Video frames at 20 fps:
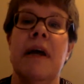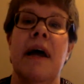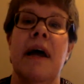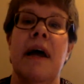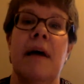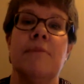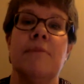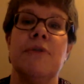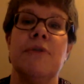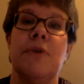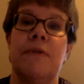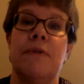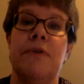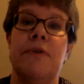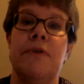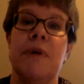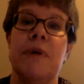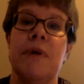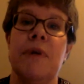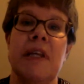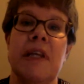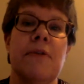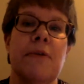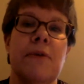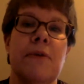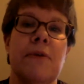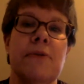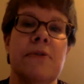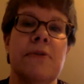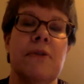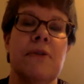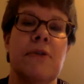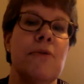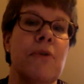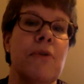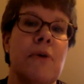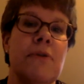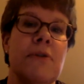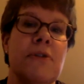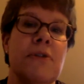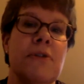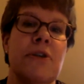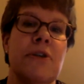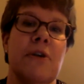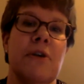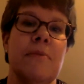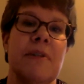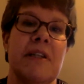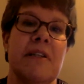So if you read through those terms,